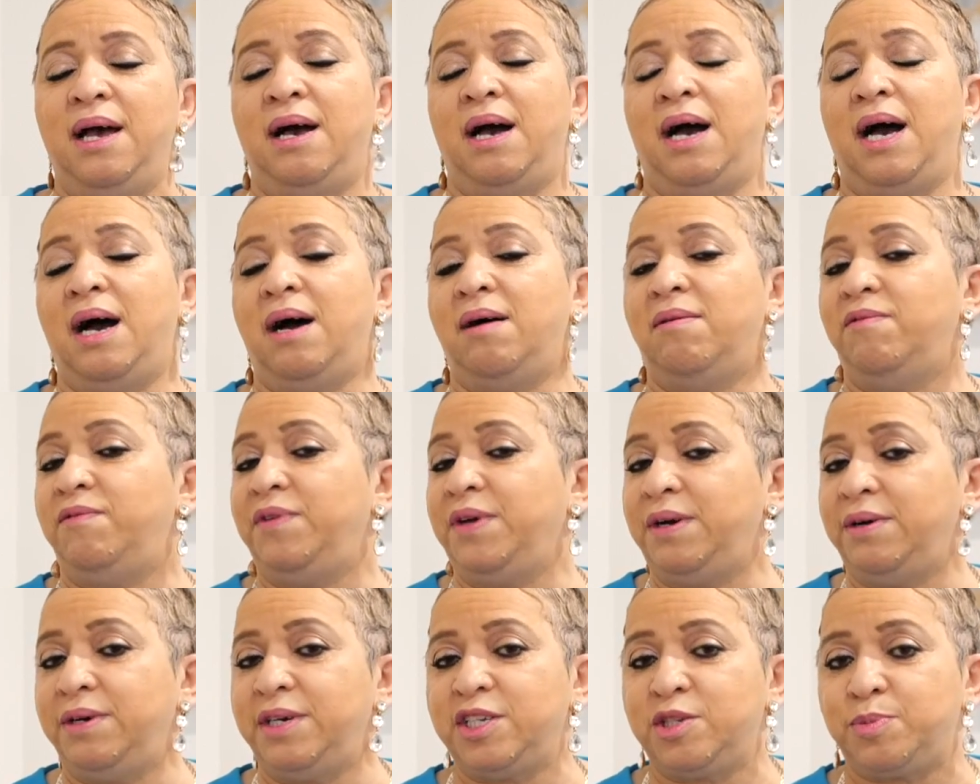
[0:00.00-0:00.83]
um,
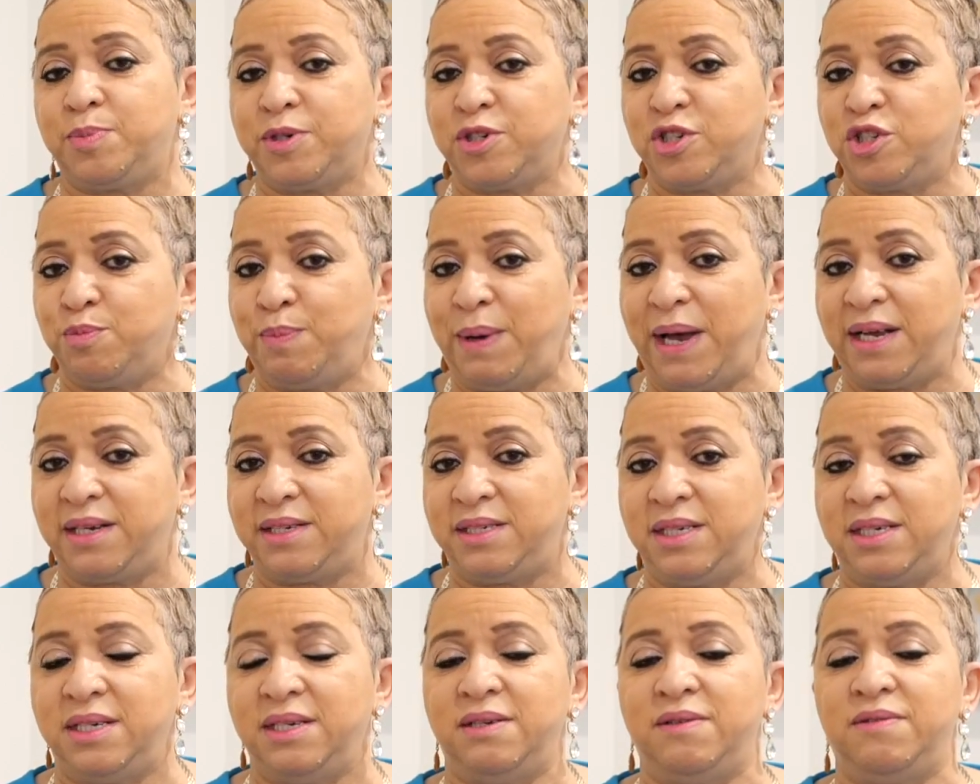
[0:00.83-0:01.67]
various
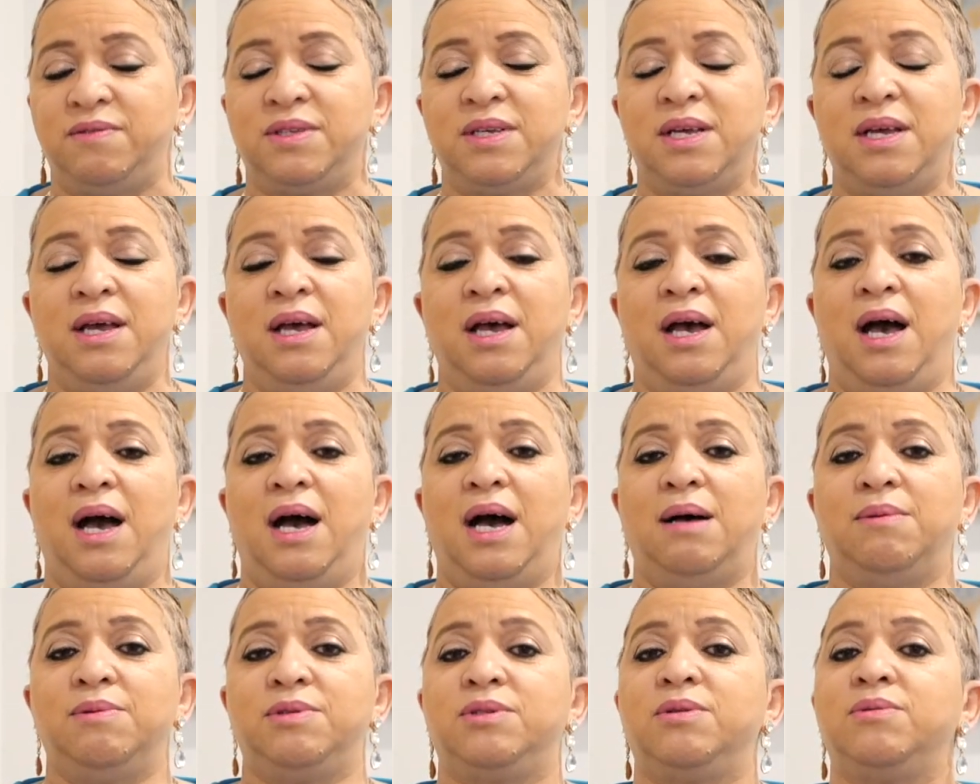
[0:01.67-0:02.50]
perspectives,
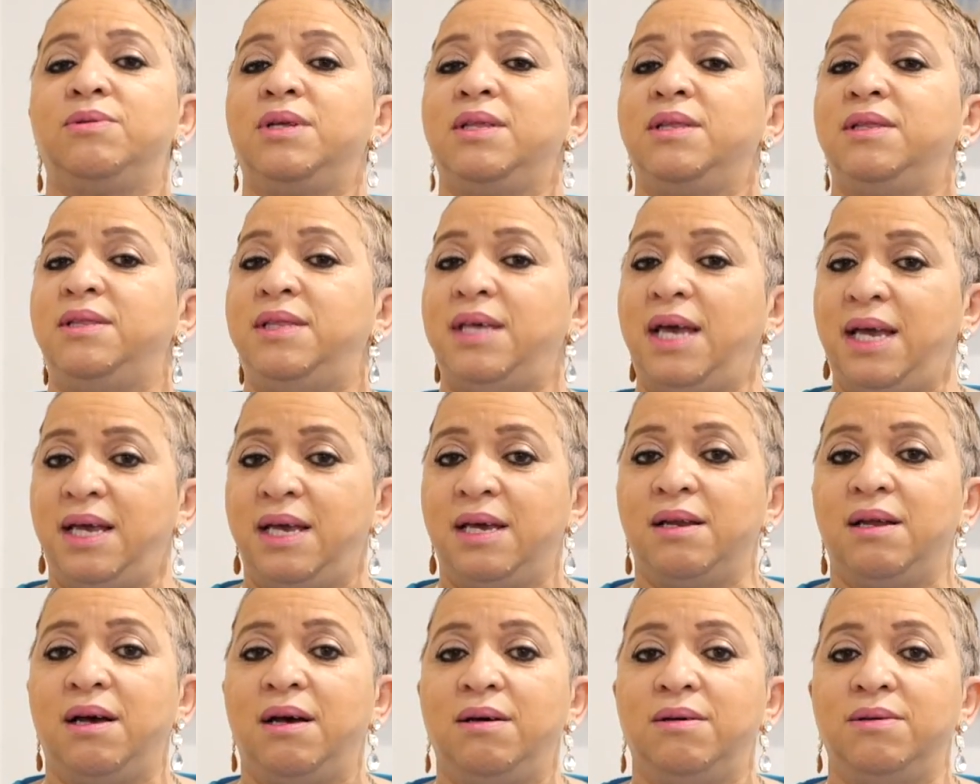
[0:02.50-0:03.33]
um, so that they
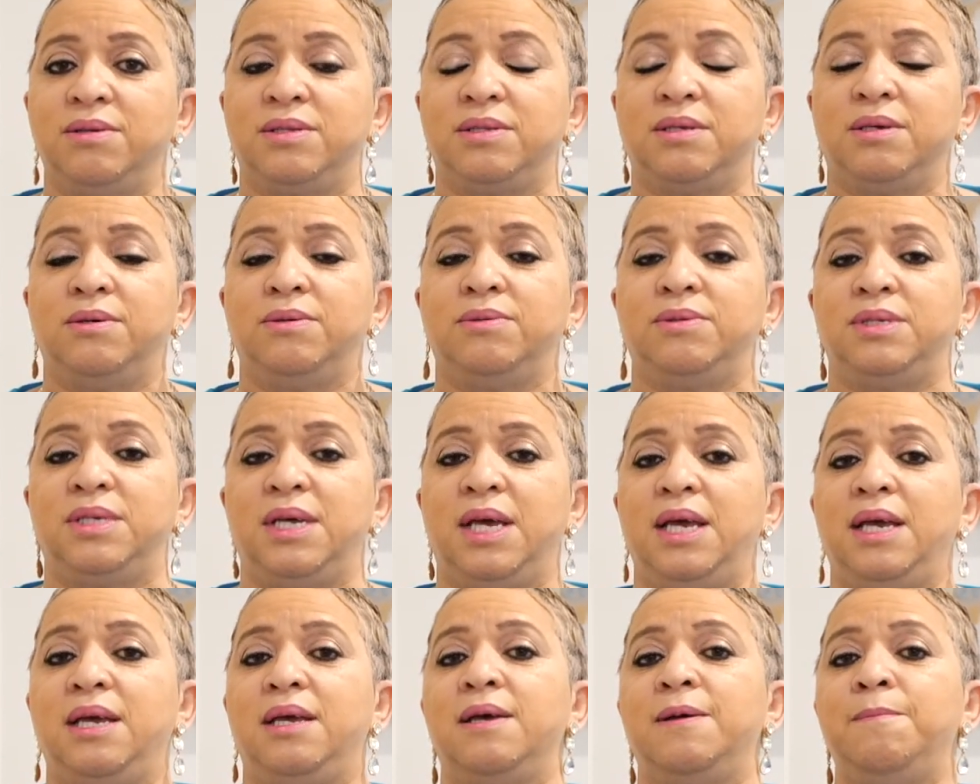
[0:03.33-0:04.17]
can also
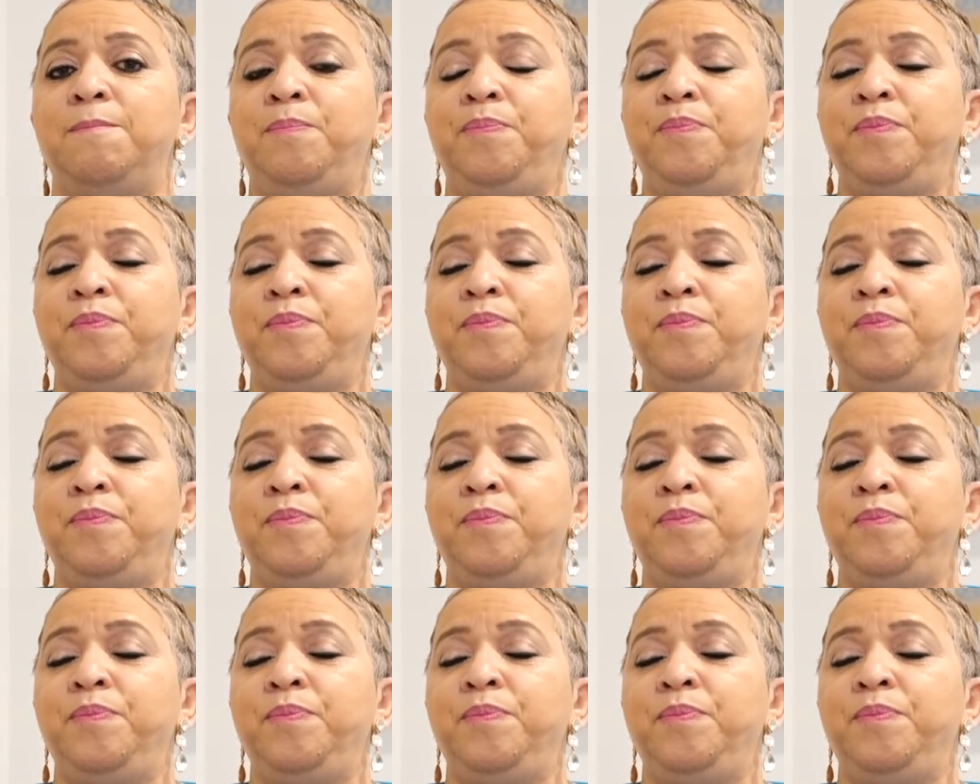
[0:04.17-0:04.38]
take